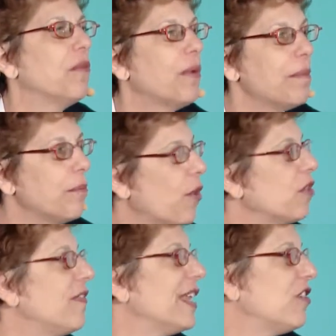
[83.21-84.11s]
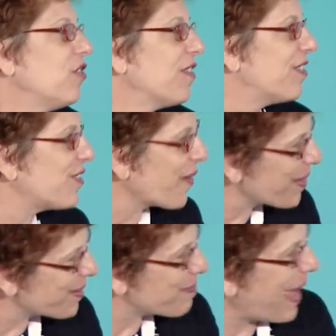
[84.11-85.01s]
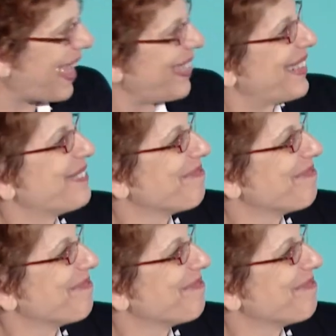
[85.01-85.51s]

what motivated you to start in this path.